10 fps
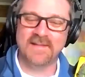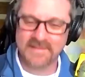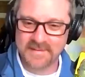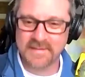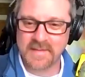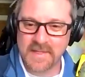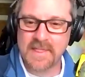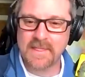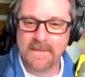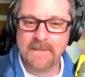if you're a
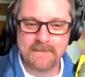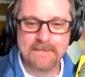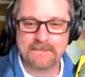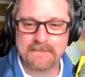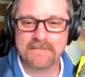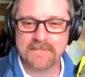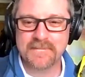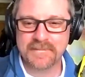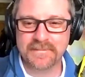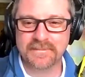benefit corporation and you submit
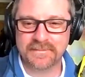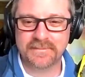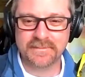your products,